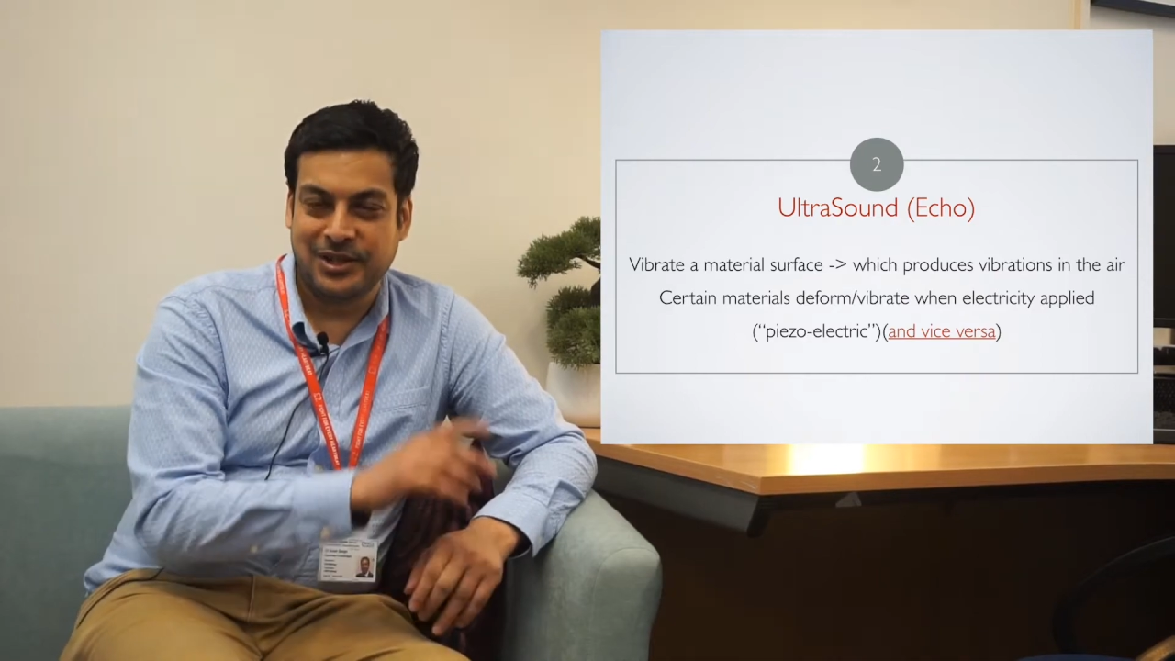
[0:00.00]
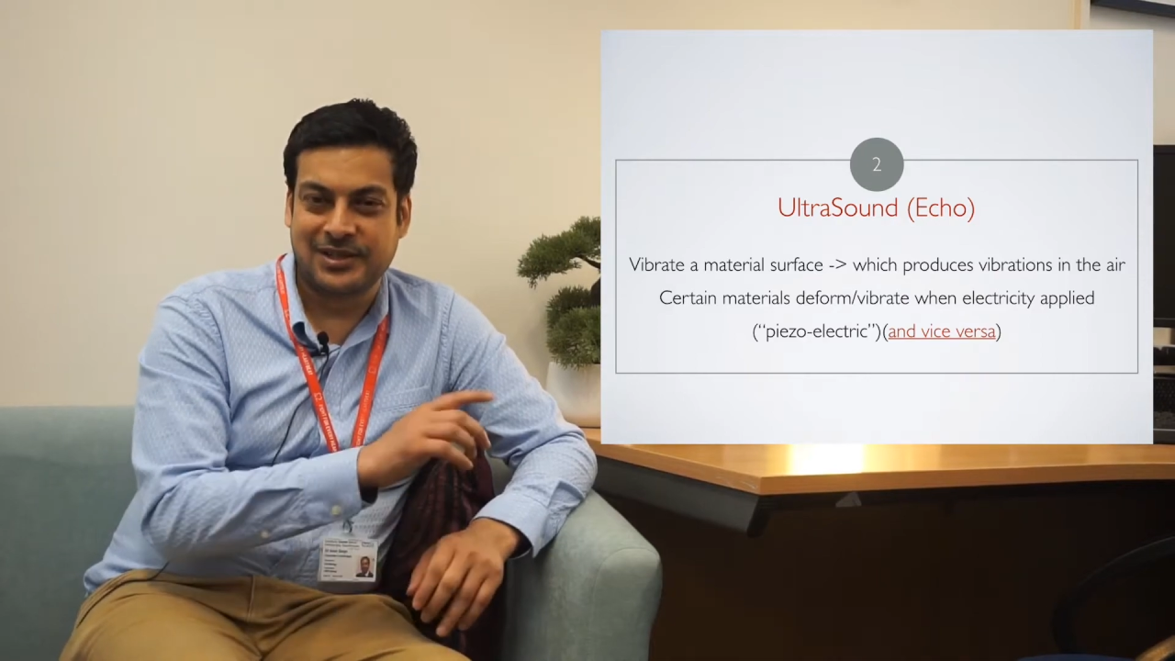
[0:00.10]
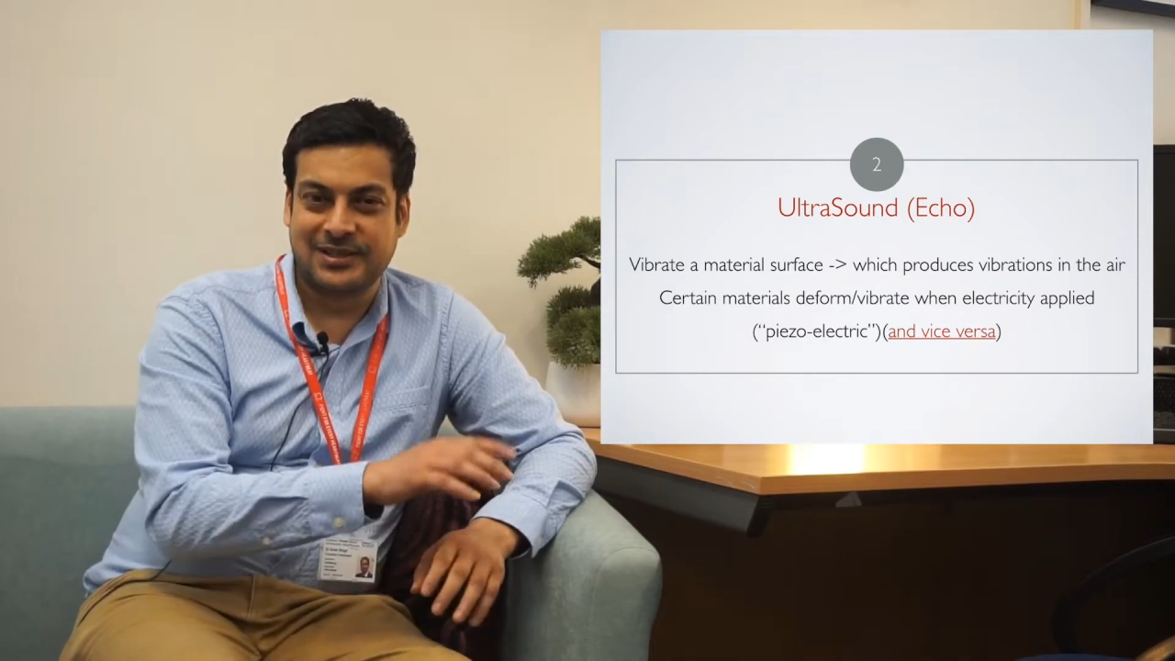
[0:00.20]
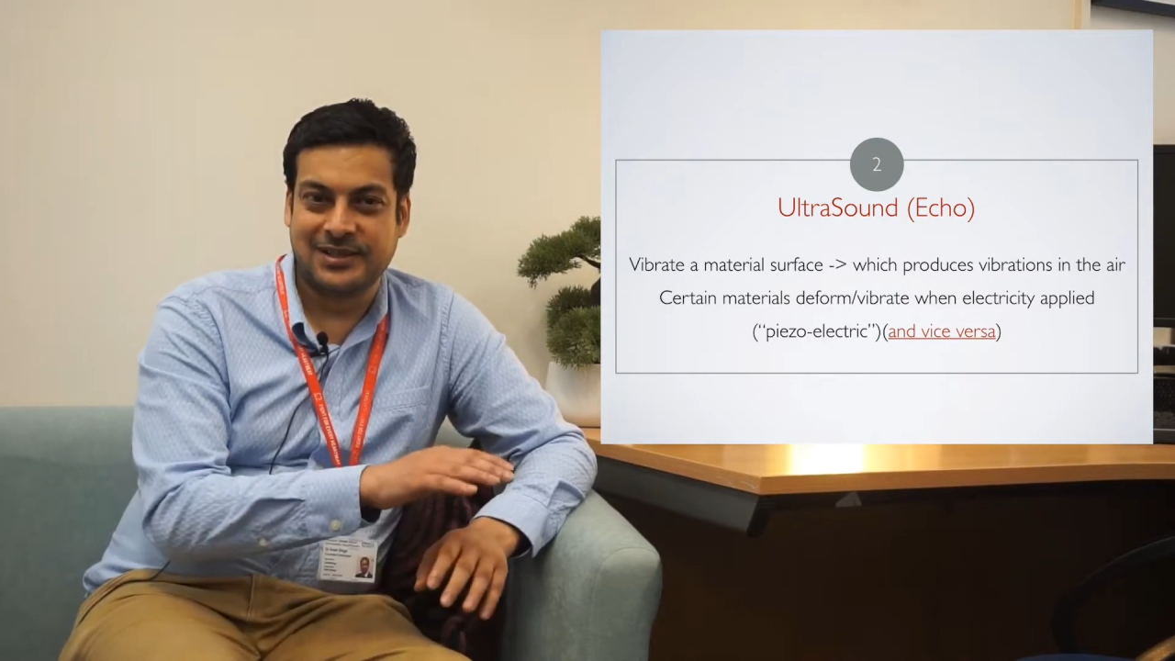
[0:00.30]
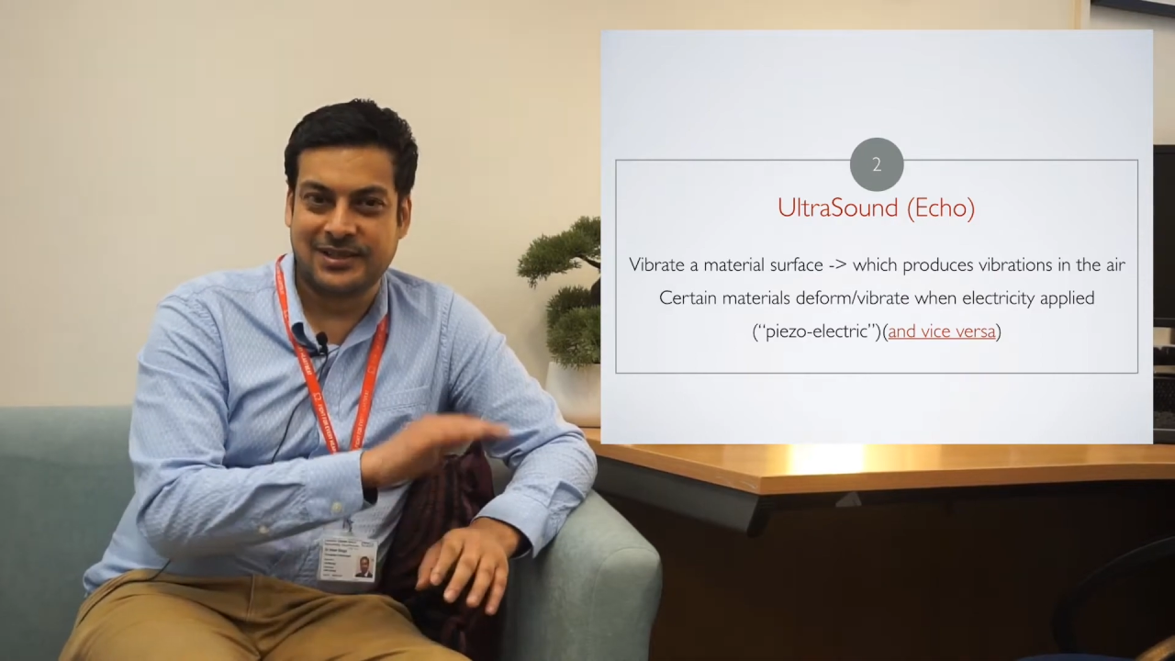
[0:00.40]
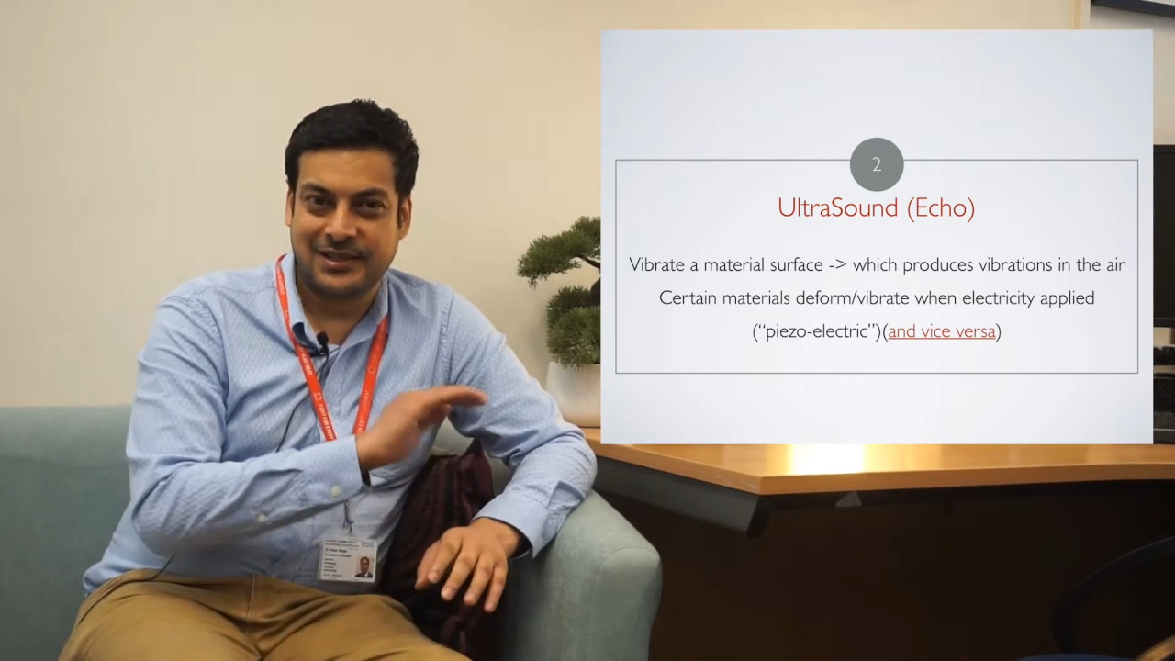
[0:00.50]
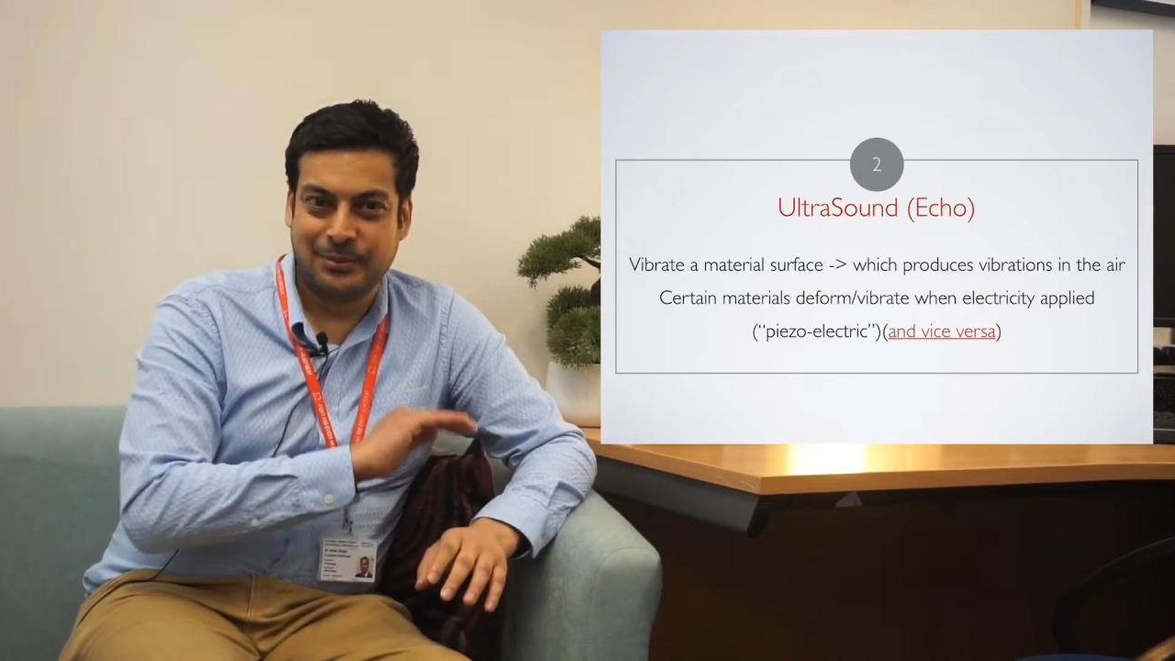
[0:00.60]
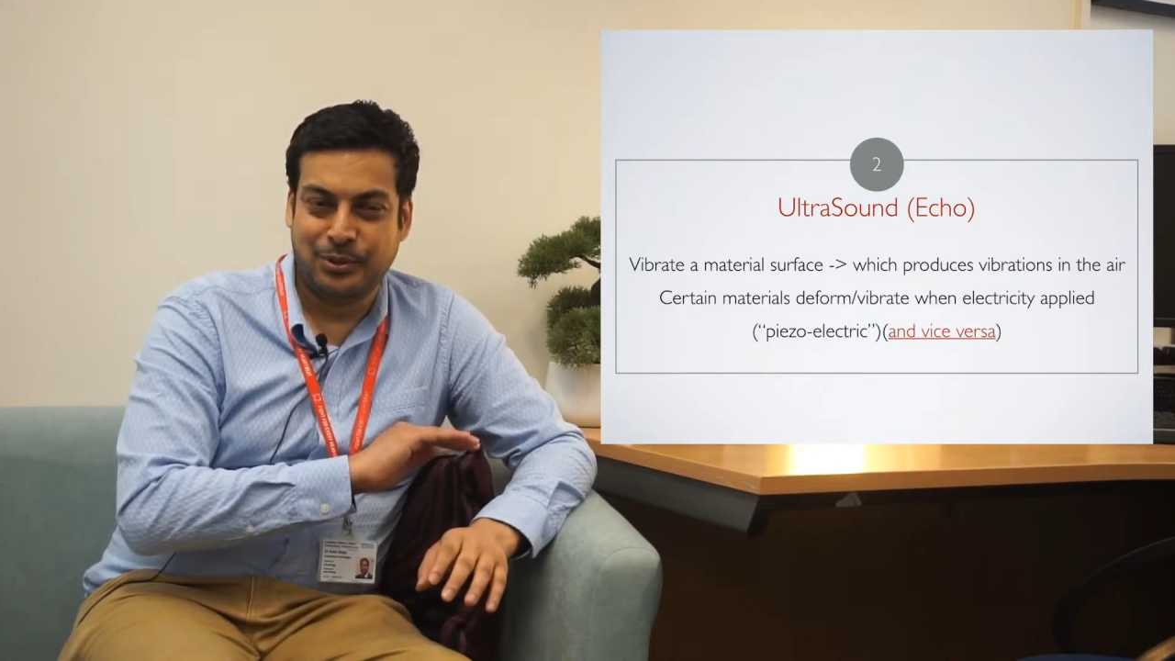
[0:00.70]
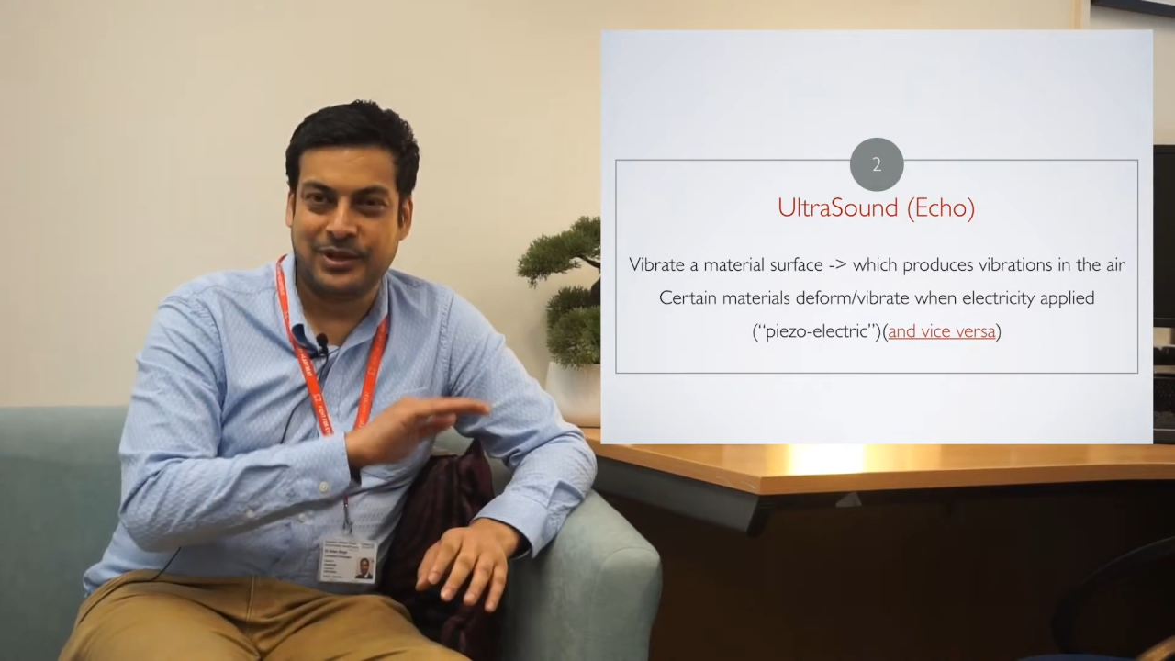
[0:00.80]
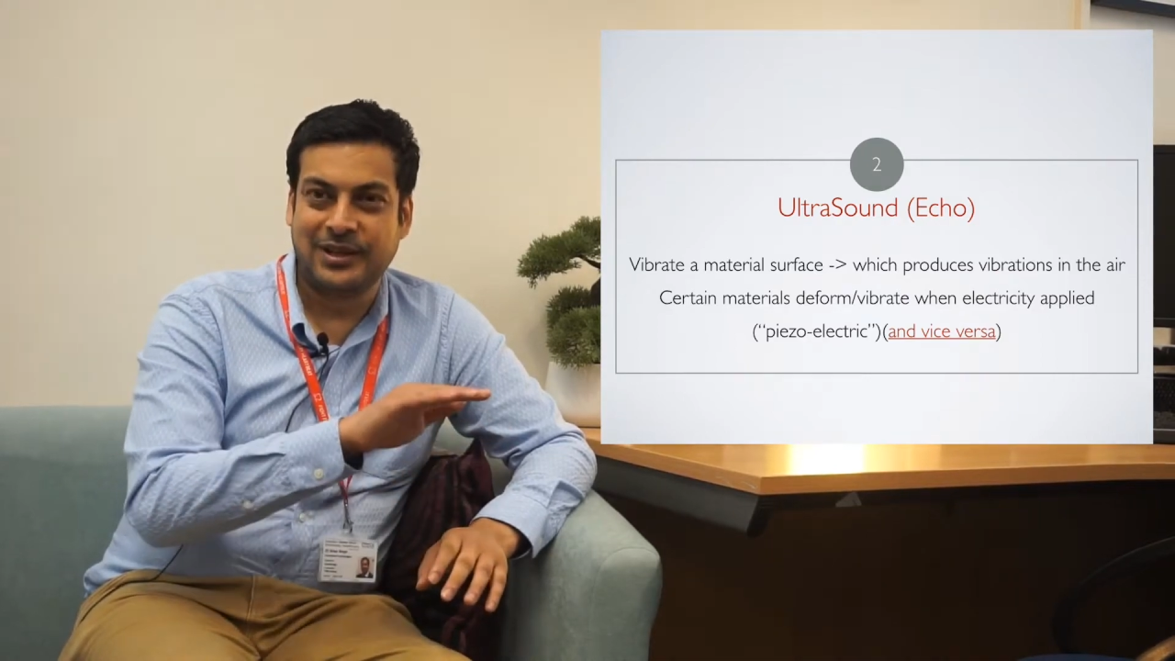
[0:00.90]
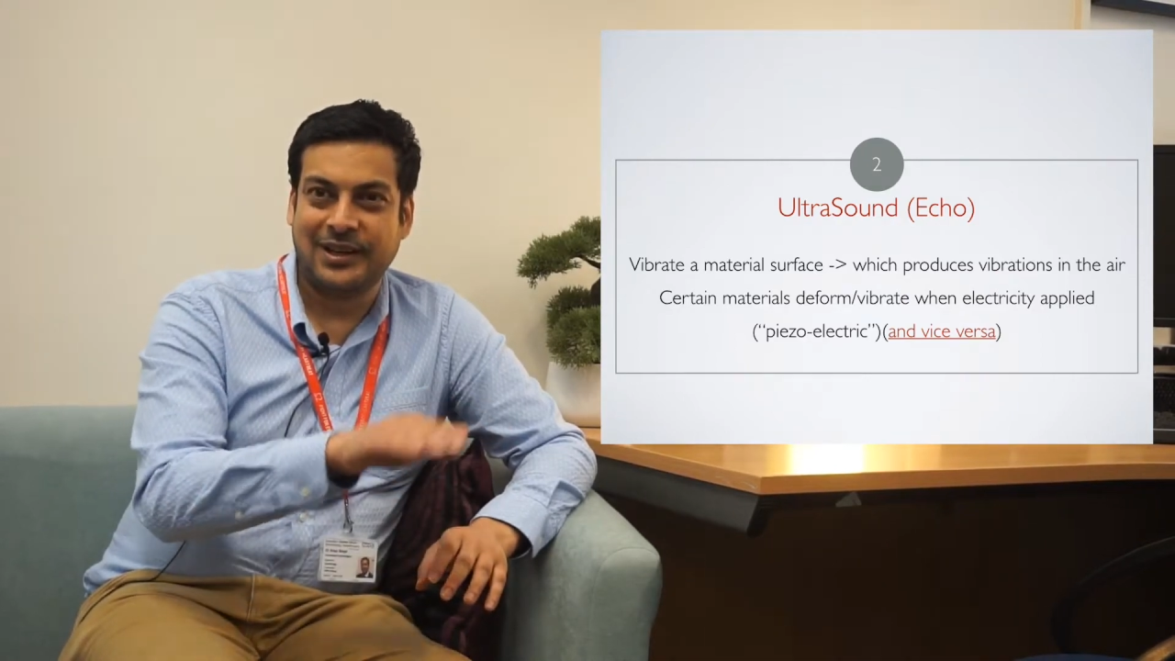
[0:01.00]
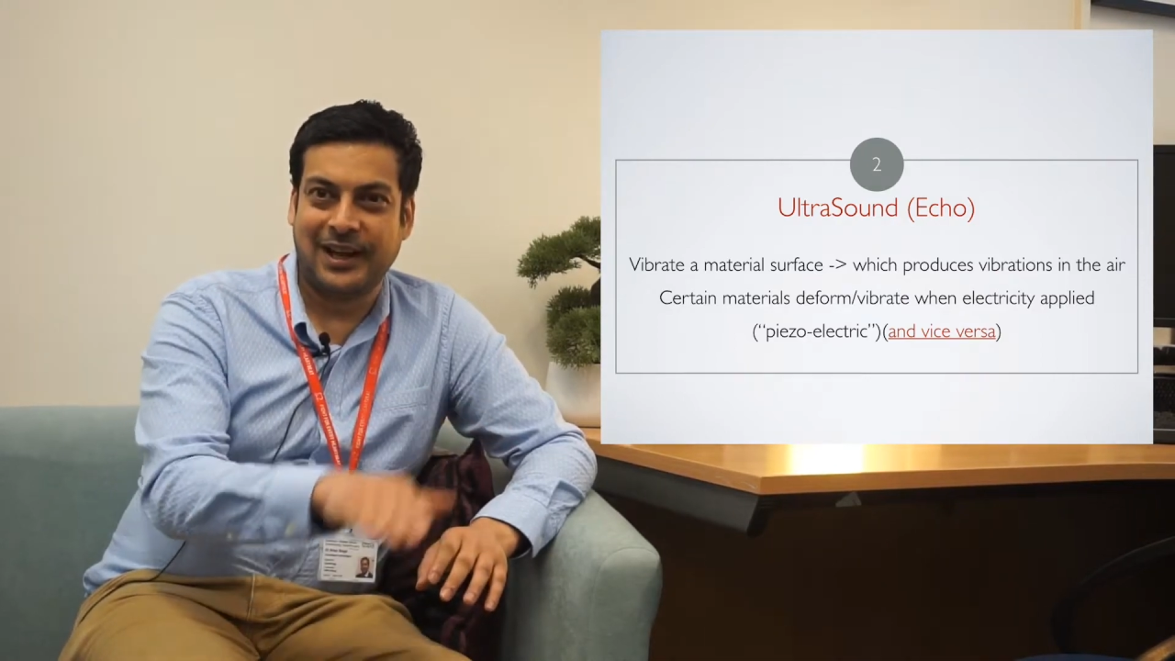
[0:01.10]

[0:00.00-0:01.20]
just as putting